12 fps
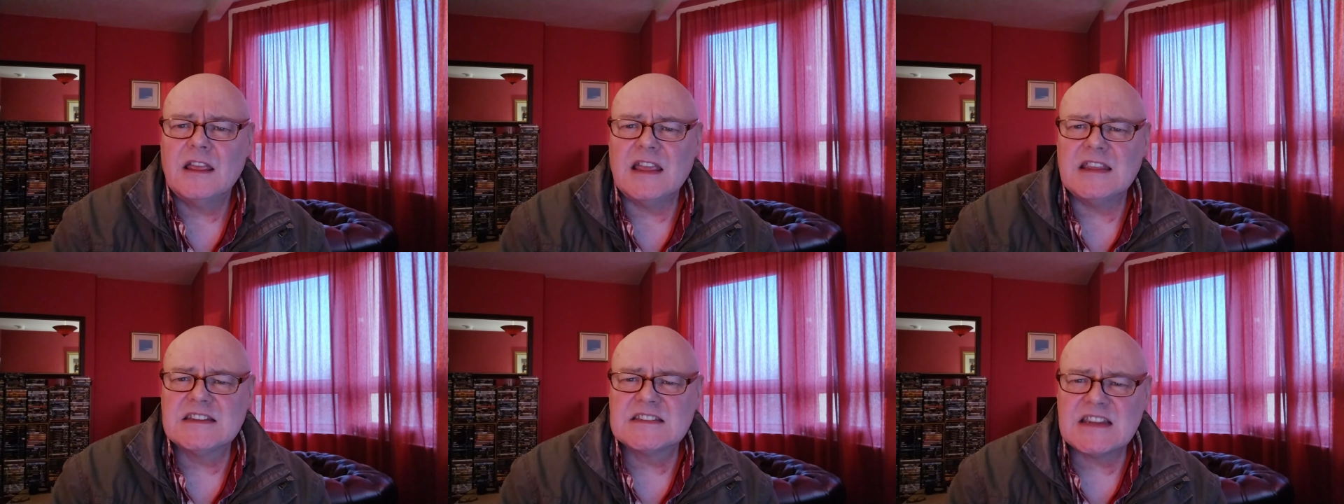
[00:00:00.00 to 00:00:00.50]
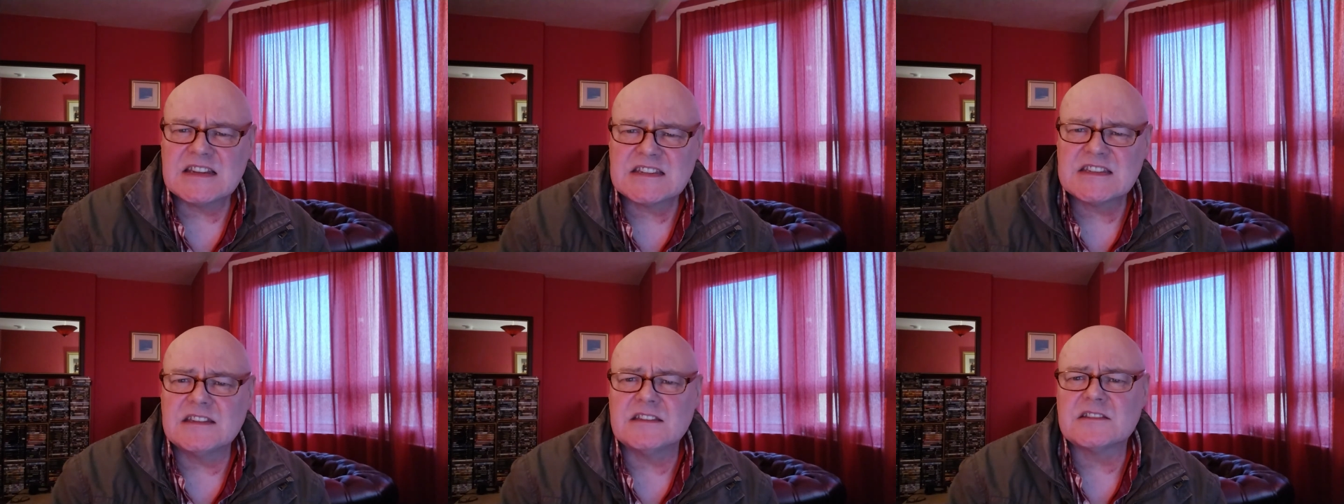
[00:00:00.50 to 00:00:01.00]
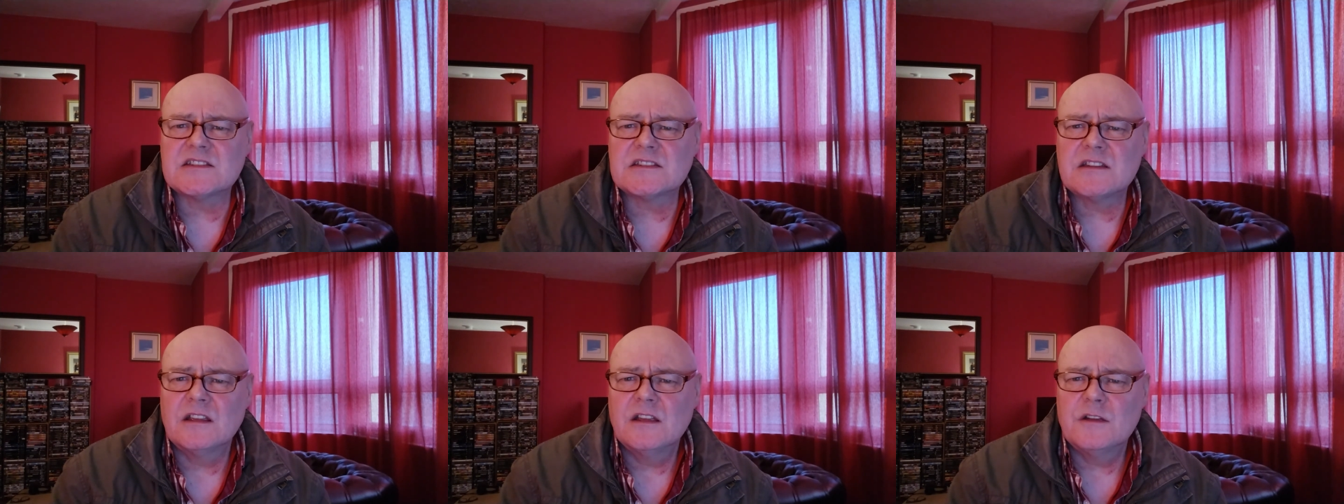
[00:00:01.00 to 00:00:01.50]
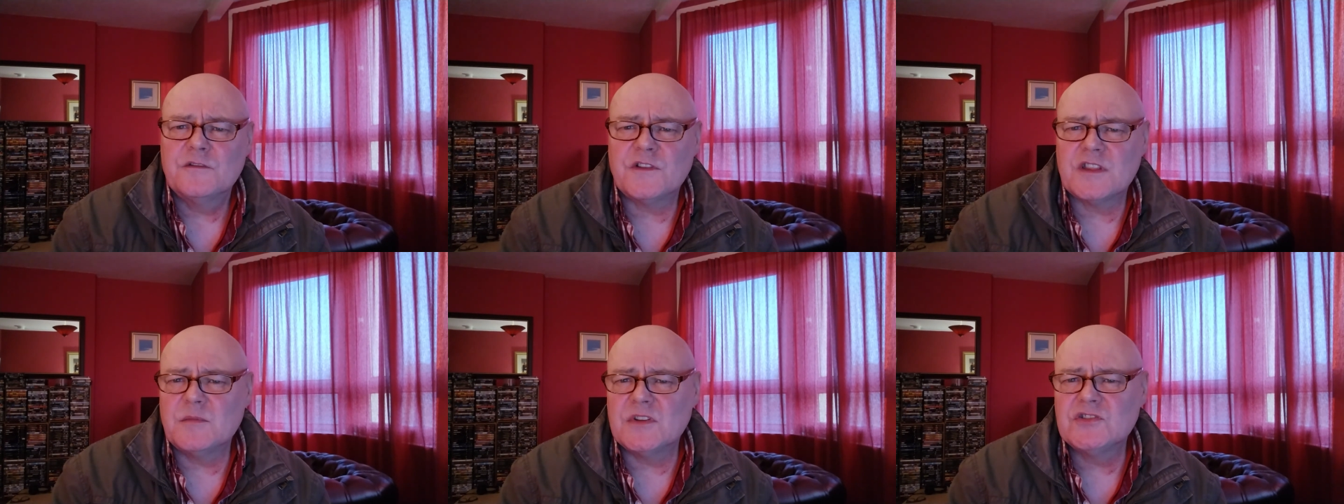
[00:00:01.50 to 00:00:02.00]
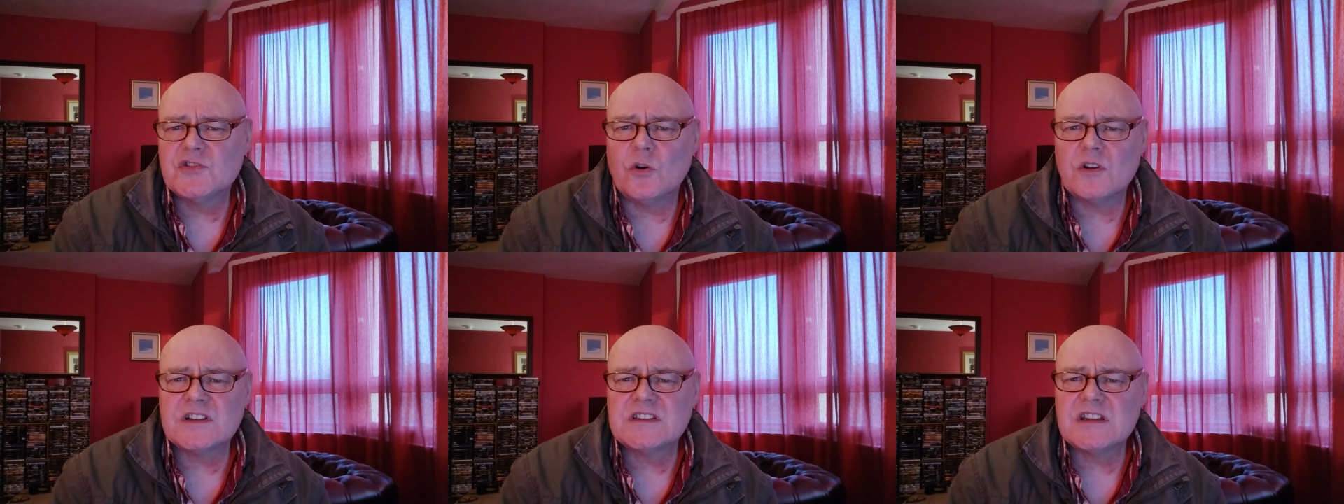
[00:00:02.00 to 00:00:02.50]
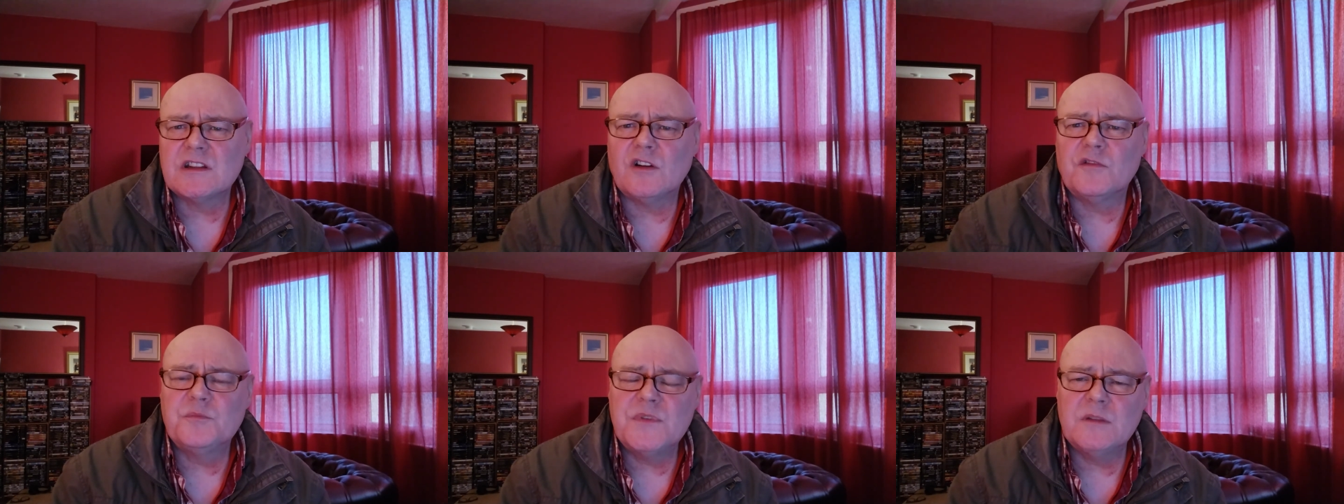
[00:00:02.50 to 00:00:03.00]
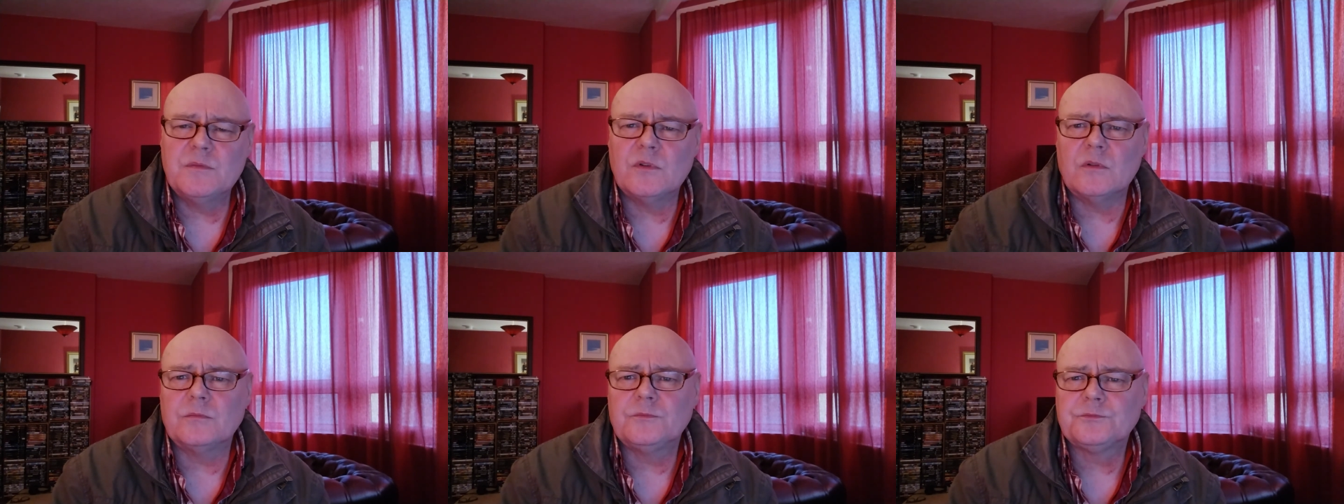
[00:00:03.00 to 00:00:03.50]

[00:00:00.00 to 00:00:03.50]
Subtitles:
existence for the majority of people.